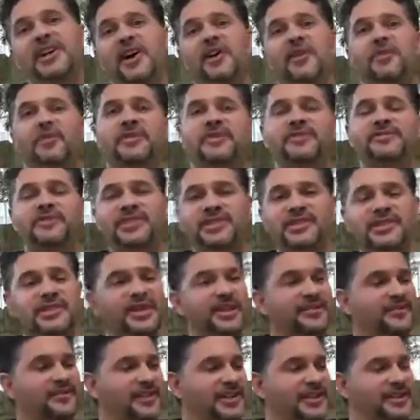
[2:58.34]
go. We've
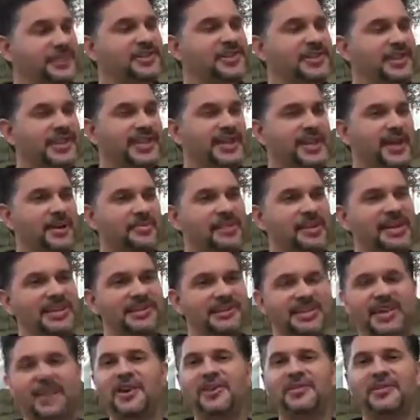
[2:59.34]
just uh, finished the uh,
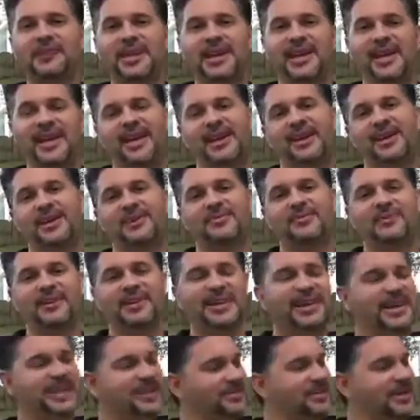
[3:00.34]
base coat and we're getting